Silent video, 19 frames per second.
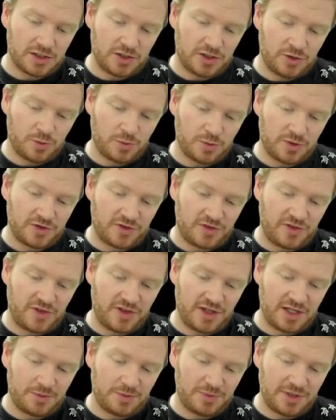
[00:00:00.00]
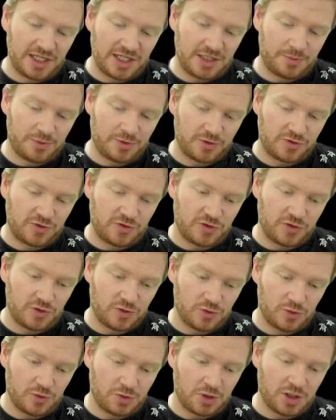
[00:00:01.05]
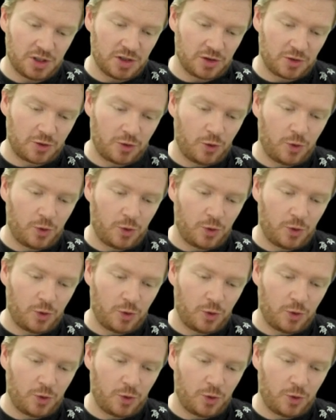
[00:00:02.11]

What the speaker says: You would then be able to